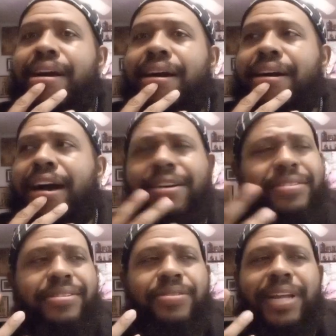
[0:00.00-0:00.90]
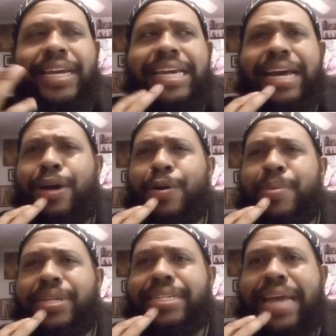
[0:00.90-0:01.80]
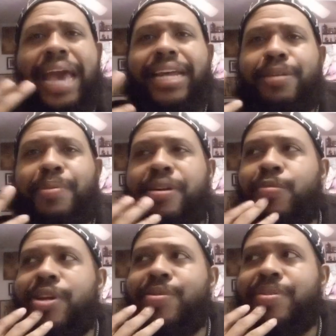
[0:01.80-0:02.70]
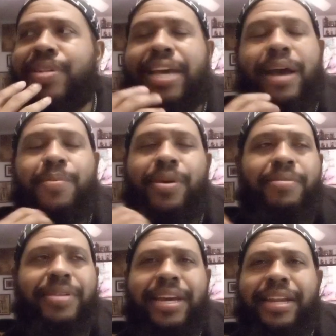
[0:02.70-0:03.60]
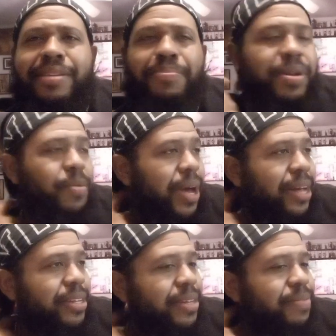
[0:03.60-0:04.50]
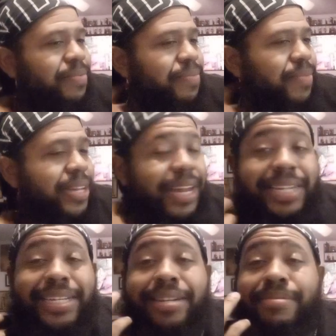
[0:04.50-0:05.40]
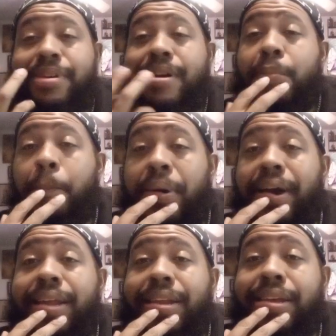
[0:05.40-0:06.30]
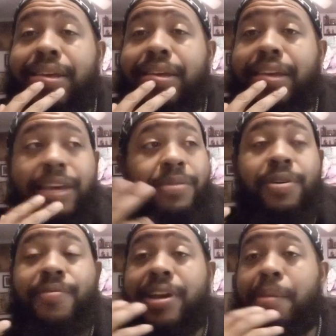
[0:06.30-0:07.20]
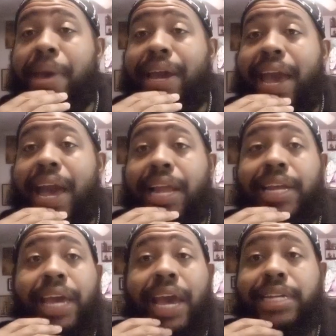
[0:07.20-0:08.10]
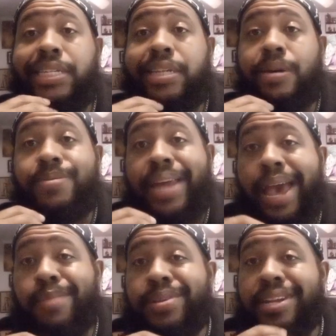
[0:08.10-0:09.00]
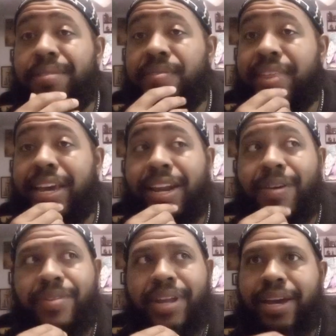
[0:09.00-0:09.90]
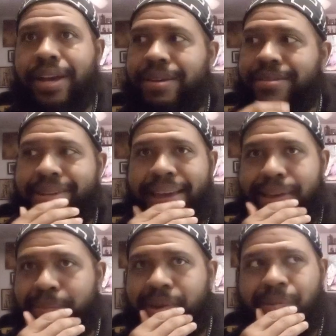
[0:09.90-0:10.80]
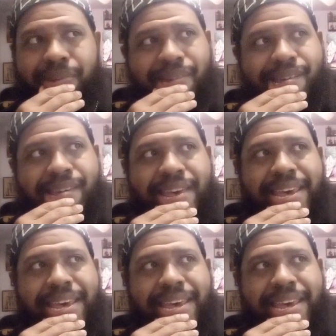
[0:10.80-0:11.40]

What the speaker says: also, too, like, he got a whole bunch of tats compared to when he was with the Cowboys. I'm saying it's been a while since I seen him. But he was over here making hella catches, toe taps, and everything. And I was like, oh, damn. I was like,